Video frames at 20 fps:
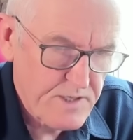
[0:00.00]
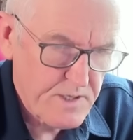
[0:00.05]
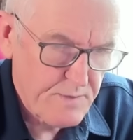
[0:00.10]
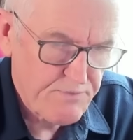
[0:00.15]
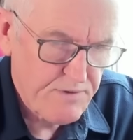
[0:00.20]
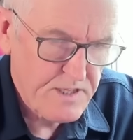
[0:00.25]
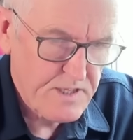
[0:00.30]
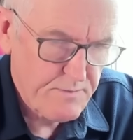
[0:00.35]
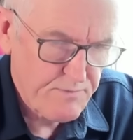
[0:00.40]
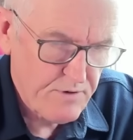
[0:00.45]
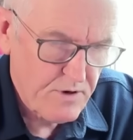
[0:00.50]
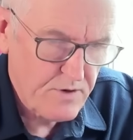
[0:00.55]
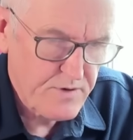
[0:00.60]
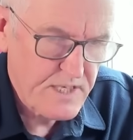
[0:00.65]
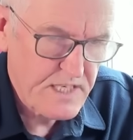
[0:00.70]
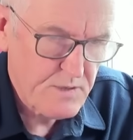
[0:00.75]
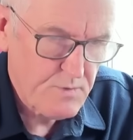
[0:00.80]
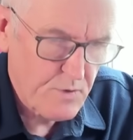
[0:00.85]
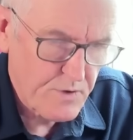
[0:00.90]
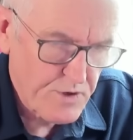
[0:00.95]
suppressor
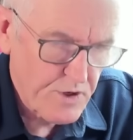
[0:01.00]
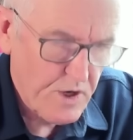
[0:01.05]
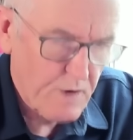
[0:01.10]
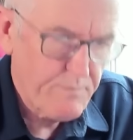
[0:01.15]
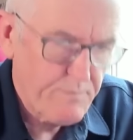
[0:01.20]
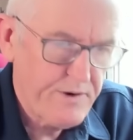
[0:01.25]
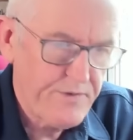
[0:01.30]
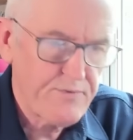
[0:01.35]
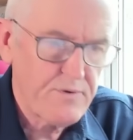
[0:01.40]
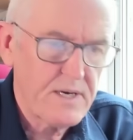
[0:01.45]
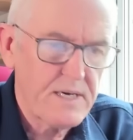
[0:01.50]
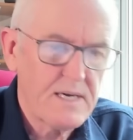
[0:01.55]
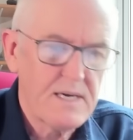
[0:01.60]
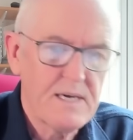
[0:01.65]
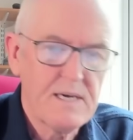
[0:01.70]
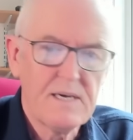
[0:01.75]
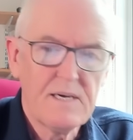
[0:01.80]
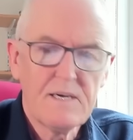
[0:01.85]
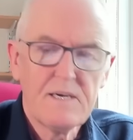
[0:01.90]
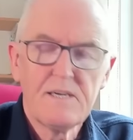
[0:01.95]
proteins will not be free
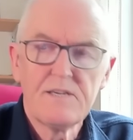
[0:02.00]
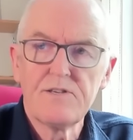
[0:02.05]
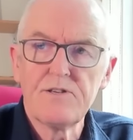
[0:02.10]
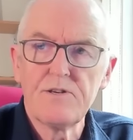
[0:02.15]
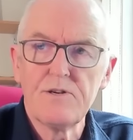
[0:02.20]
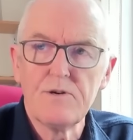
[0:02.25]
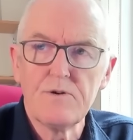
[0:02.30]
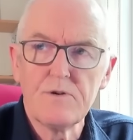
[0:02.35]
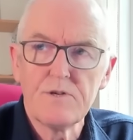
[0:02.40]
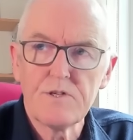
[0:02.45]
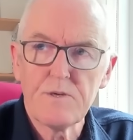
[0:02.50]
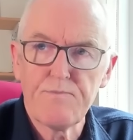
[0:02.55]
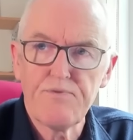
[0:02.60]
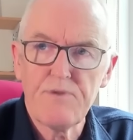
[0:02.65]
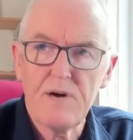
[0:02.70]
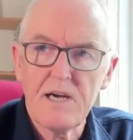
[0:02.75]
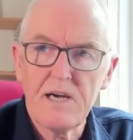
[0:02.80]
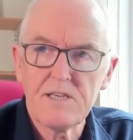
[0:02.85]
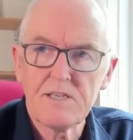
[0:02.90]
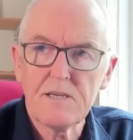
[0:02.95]
to
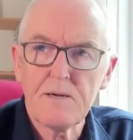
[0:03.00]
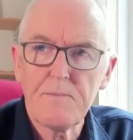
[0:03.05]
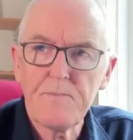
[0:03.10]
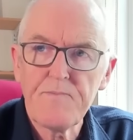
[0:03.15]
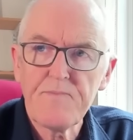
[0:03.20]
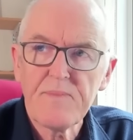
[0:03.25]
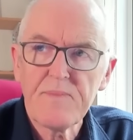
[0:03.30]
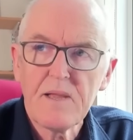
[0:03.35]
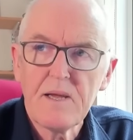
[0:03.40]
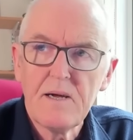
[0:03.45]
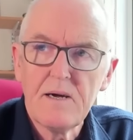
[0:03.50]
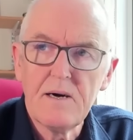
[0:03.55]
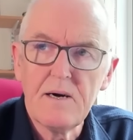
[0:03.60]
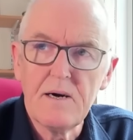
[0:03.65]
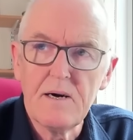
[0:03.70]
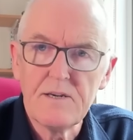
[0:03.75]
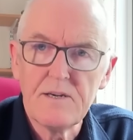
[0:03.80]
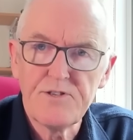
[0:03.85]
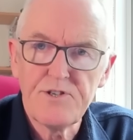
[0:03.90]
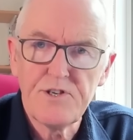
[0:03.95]
suppress
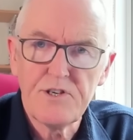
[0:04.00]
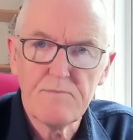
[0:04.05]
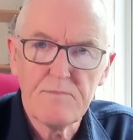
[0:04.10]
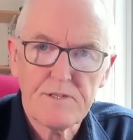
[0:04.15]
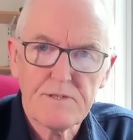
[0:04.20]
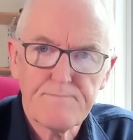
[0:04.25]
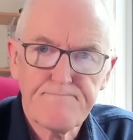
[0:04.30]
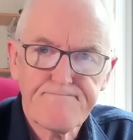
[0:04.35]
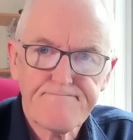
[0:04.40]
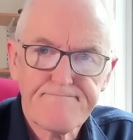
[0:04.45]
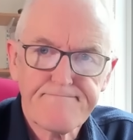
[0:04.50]
tumors.